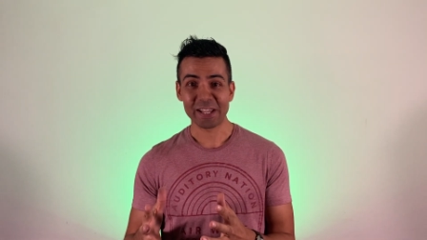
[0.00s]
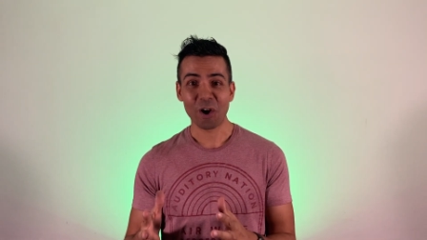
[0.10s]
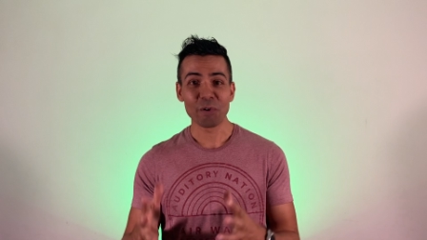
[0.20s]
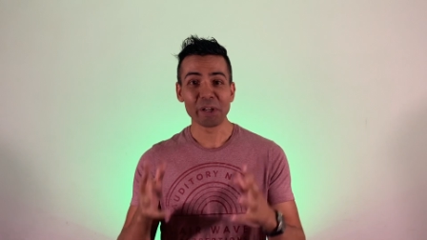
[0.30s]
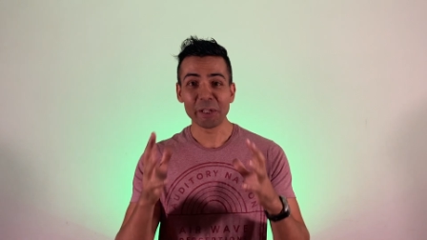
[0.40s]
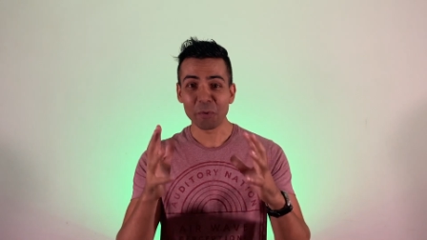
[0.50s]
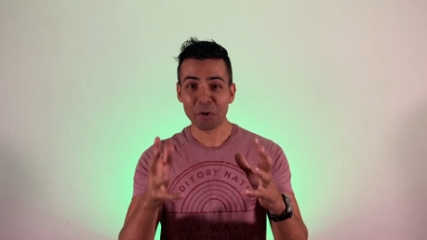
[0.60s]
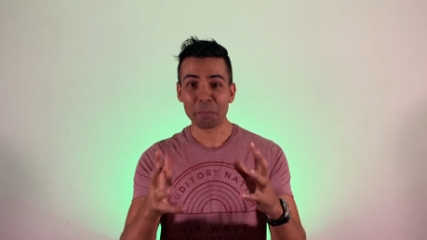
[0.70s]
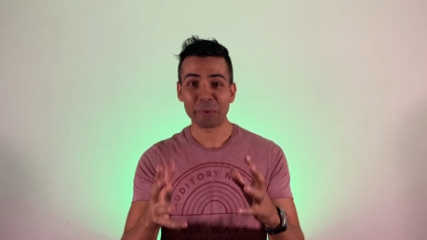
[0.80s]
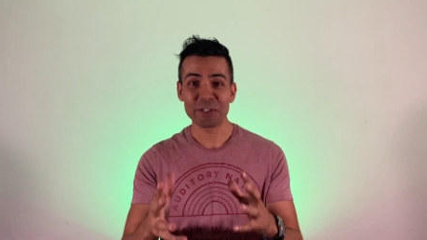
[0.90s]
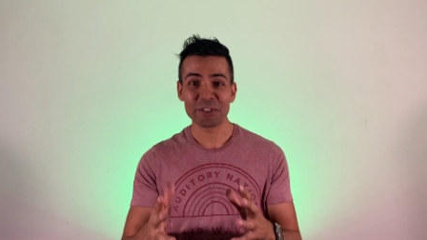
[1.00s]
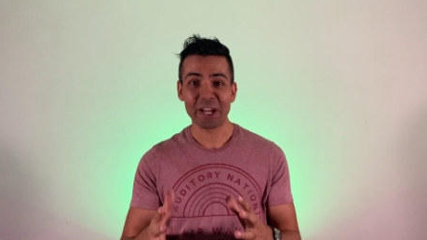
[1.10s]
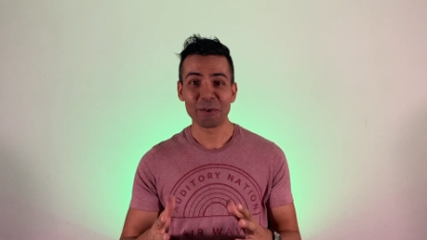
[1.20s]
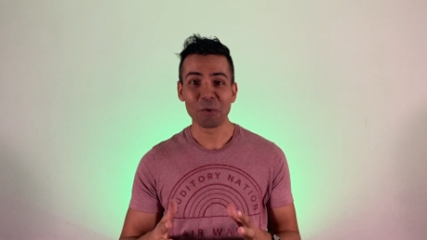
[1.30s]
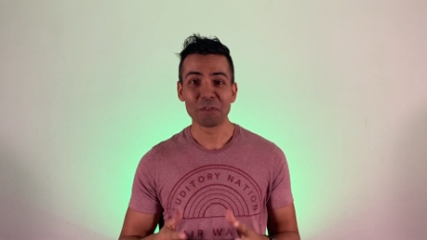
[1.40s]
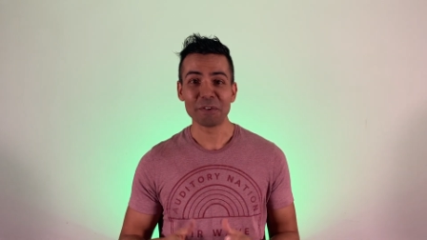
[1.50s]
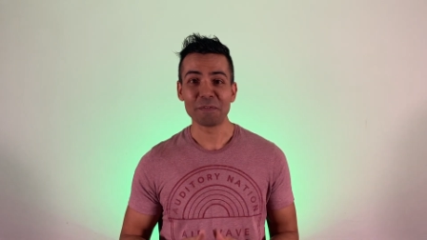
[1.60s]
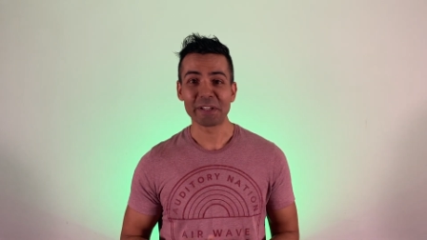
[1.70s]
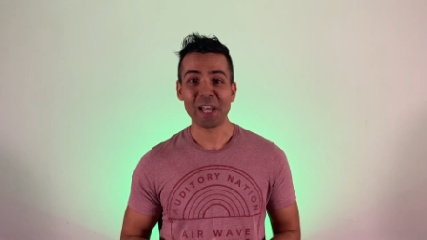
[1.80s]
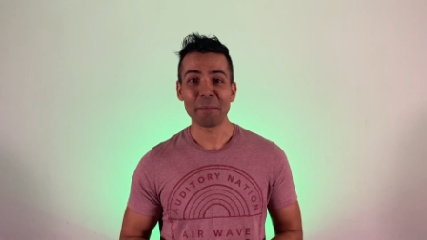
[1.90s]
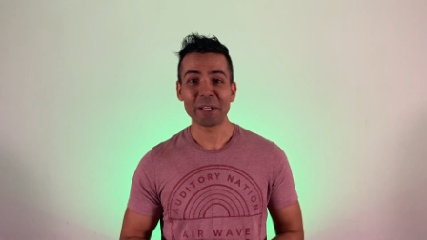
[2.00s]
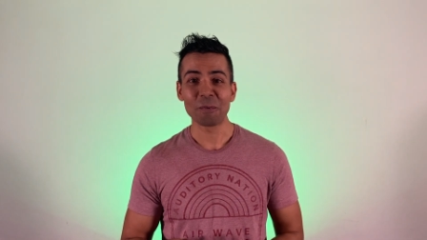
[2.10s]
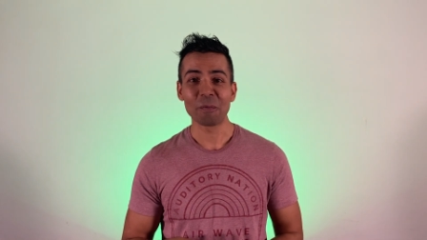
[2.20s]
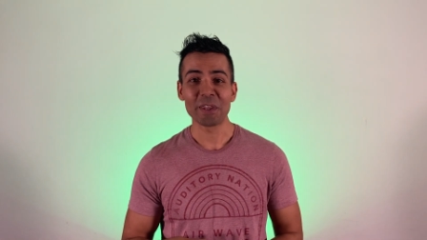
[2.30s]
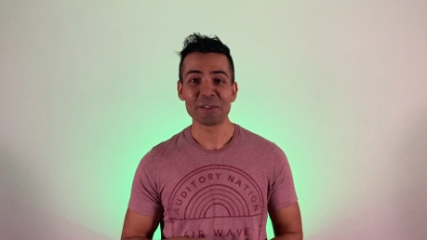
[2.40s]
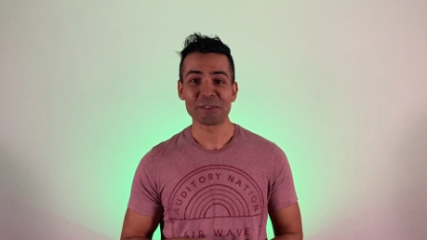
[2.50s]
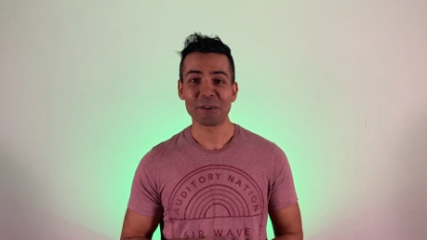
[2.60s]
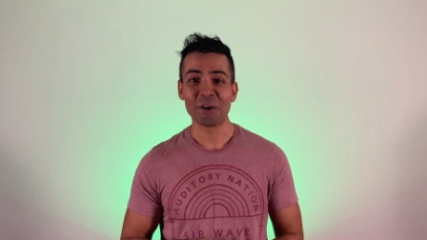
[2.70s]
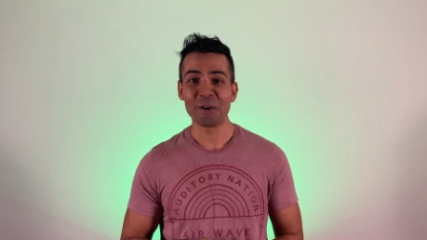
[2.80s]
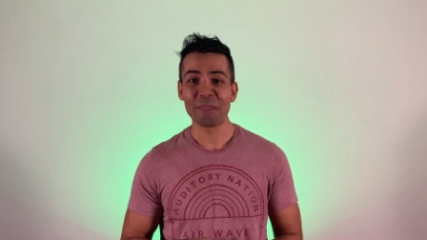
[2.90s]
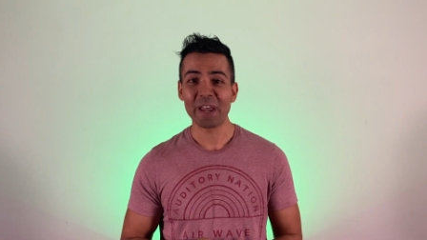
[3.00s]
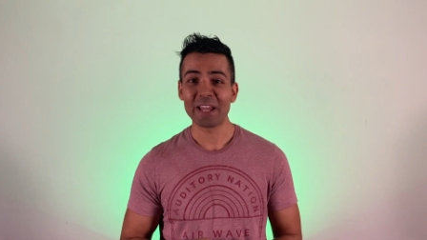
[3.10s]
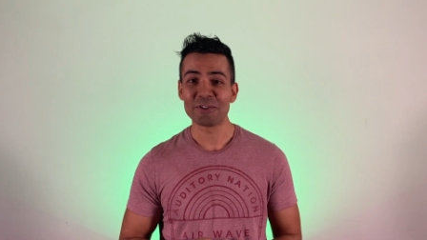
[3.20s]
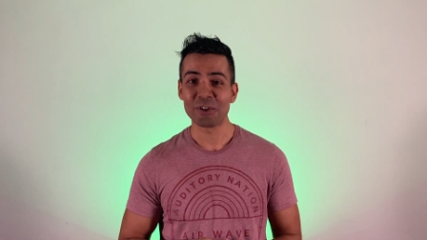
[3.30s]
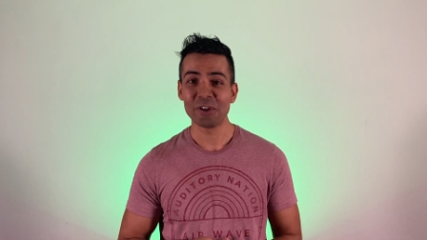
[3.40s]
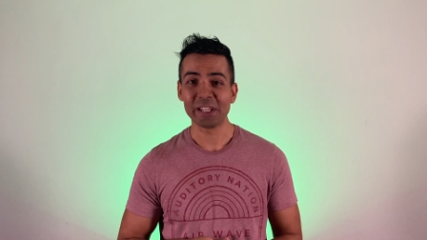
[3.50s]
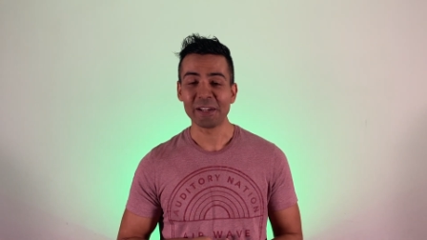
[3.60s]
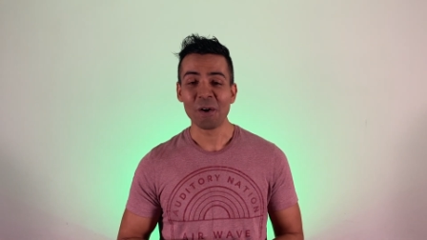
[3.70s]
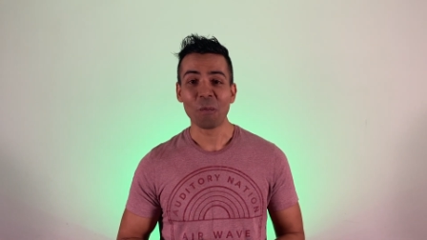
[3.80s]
And I really want to appreciate all of you for coming with us on that journey.